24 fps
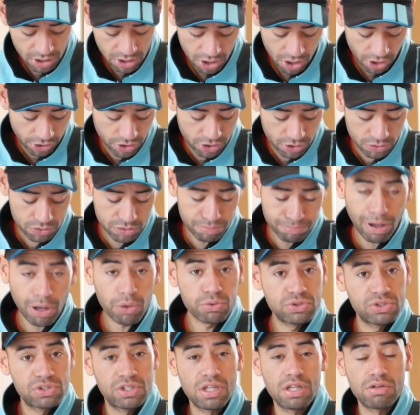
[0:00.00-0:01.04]
I use
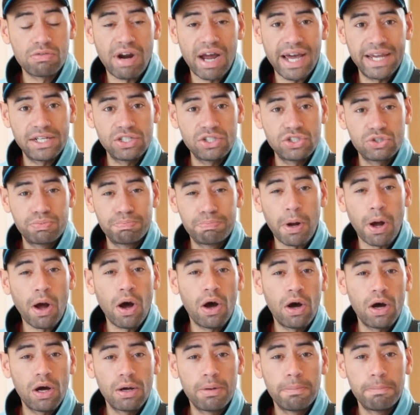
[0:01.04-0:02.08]
most of the range
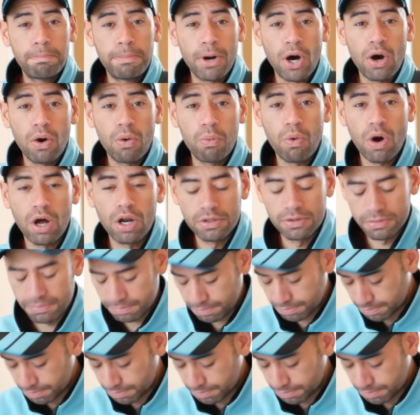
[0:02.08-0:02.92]
bar one.